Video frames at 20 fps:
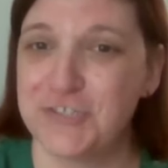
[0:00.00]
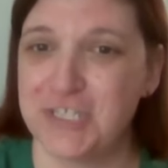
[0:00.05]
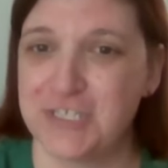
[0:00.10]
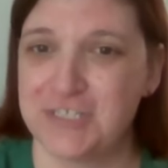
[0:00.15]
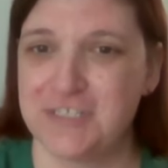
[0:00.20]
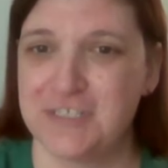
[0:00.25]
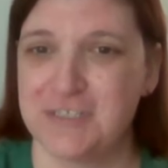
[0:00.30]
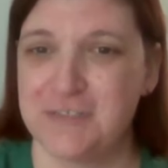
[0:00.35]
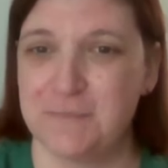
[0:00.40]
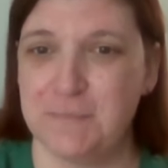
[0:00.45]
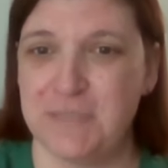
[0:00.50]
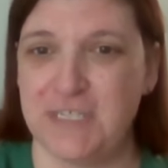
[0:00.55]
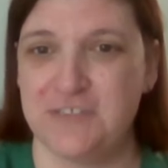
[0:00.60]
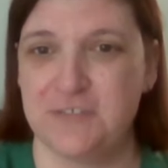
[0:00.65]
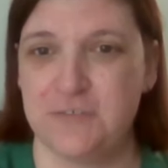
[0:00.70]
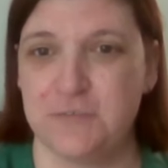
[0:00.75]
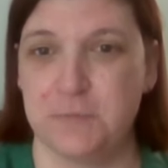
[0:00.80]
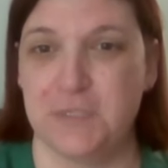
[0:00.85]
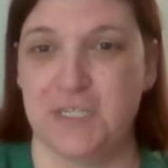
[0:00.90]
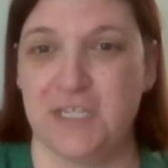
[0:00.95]
that they may
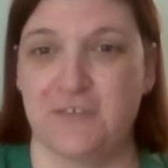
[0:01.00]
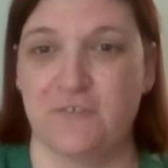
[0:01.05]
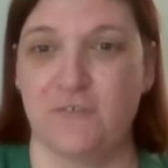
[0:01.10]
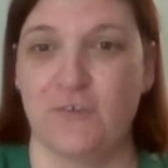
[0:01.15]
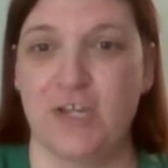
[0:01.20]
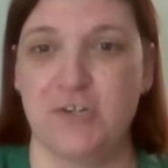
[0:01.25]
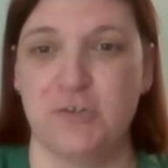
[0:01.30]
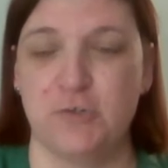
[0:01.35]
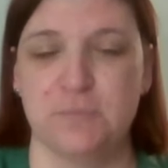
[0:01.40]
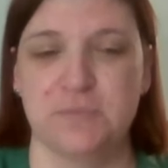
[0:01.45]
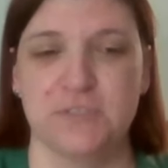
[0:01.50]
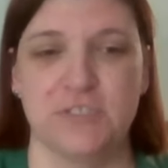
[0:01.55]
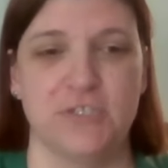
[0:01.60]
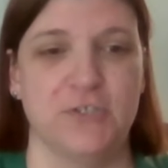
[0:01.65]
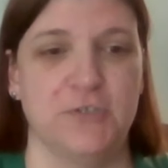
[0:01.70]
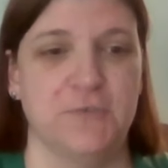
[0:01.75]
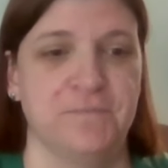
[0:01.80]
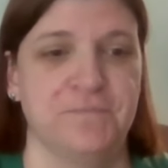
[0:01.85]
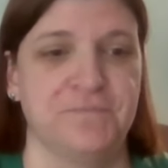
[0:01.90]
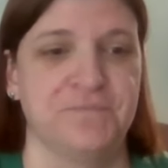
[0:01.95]
swing, red or
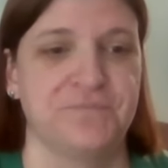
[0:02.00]
blue.